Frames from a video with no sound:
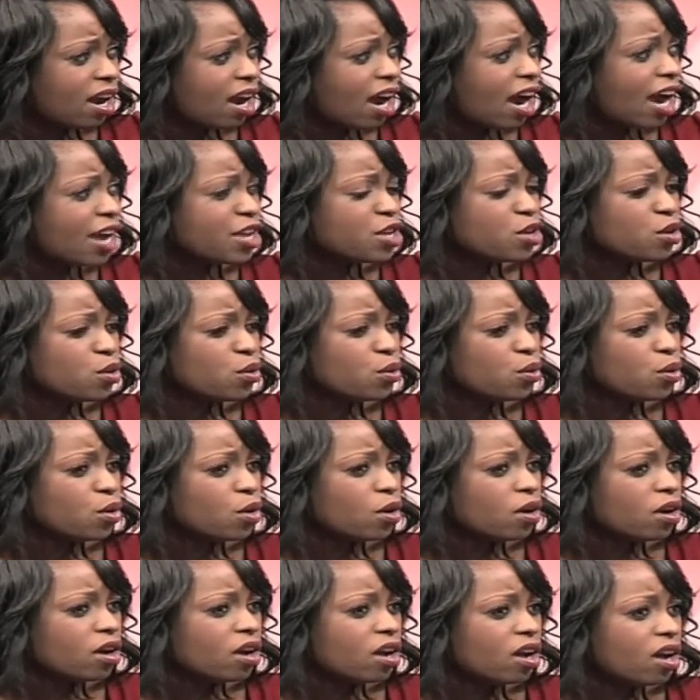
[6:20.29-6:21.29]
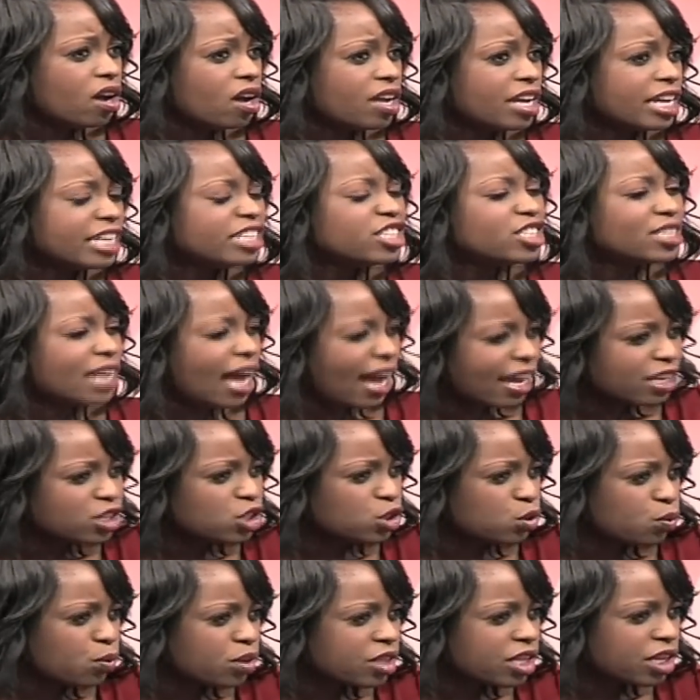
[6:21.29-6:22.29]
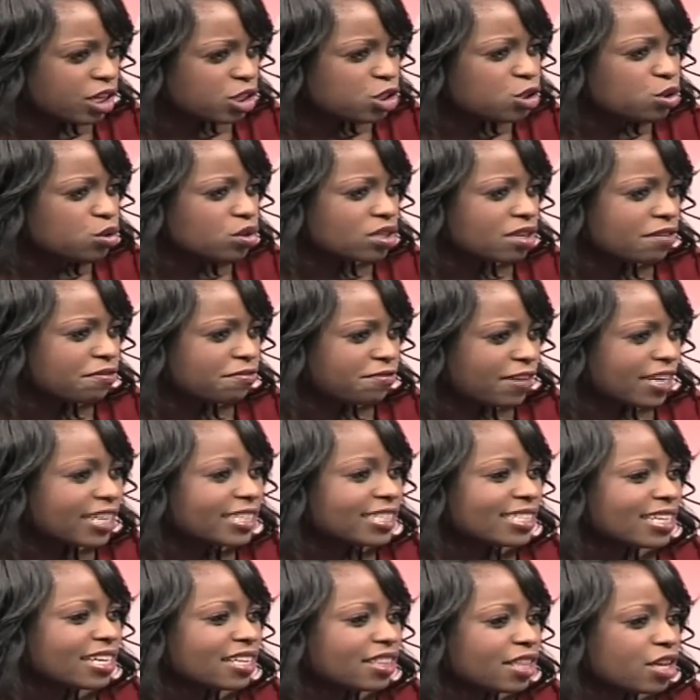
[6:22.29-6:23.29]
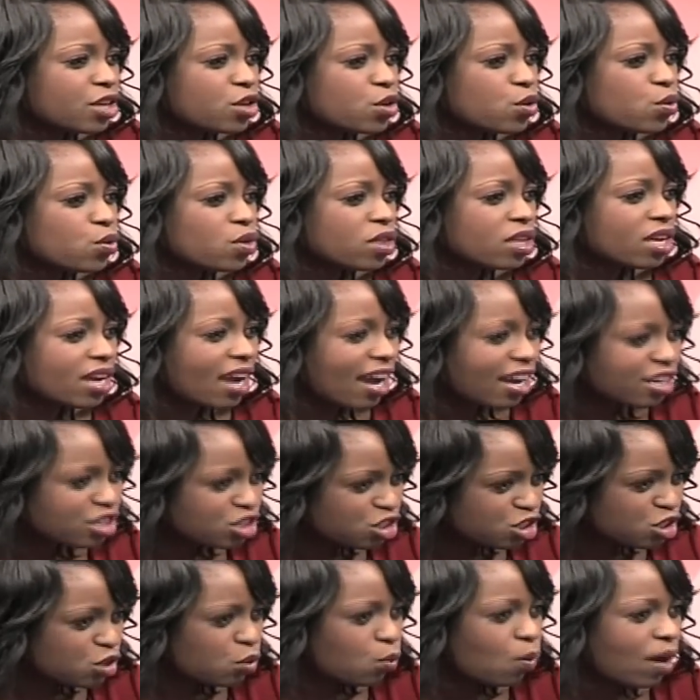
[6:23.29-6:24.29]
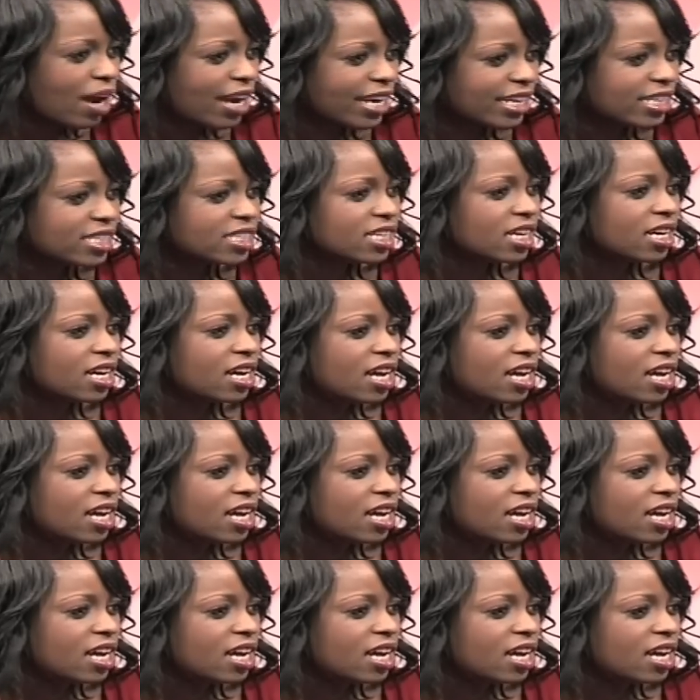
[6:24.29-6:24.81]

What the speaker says: Are you in touch with issues affecting the youth countrywide?